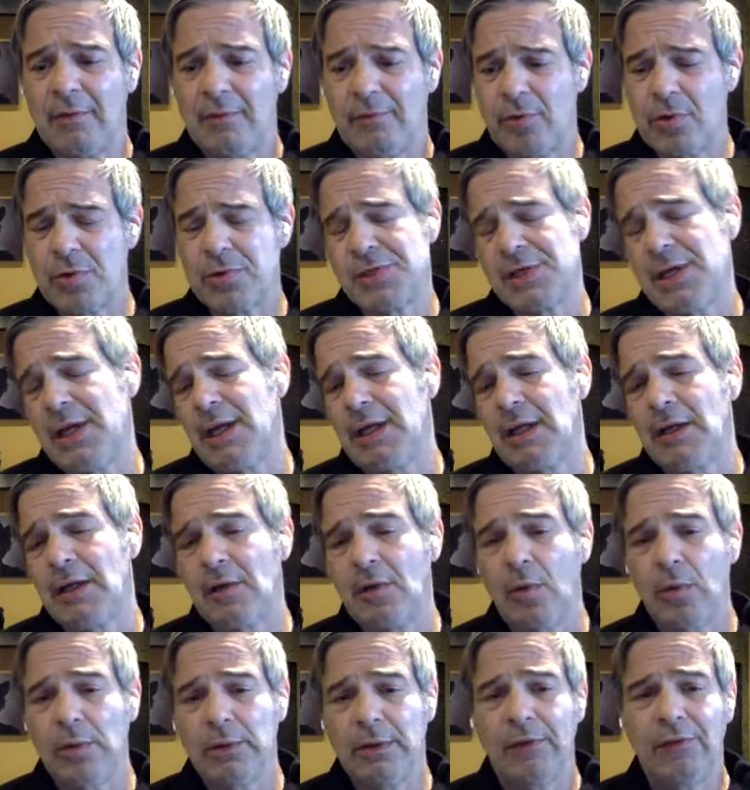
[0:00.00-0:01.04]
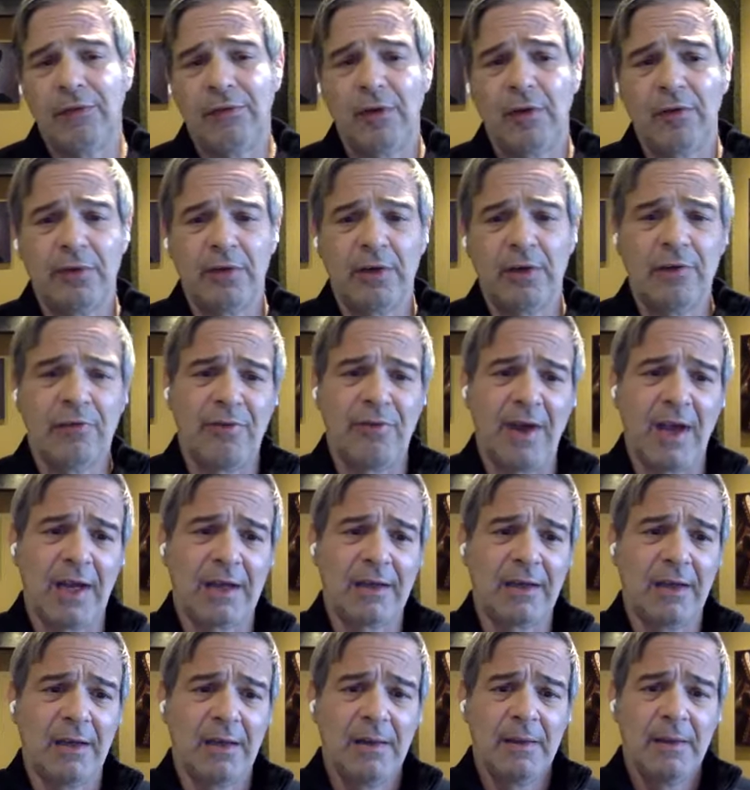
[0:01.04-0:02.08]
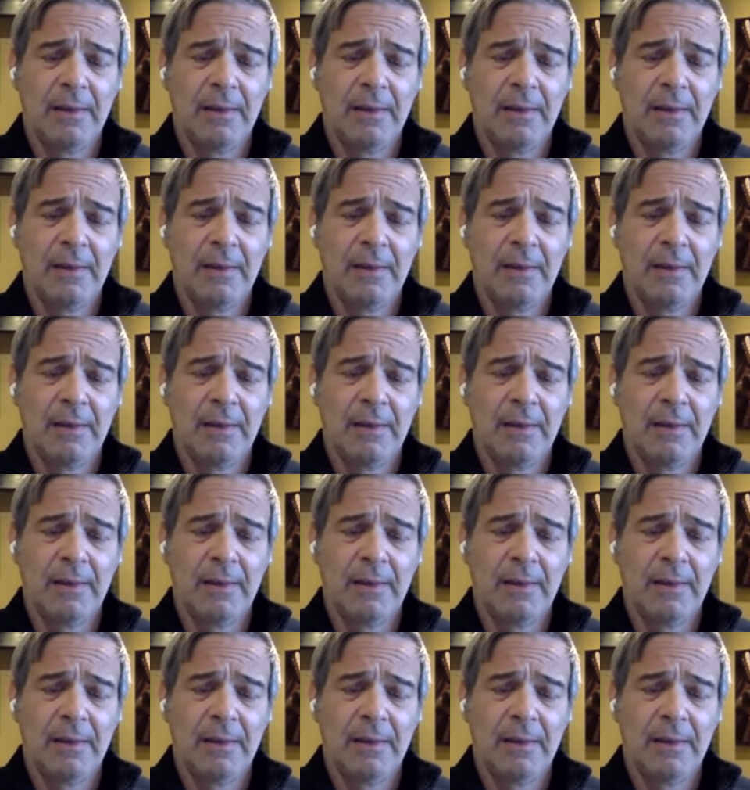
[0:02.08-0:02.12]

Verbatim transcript: forsaken gold and silver. In fact,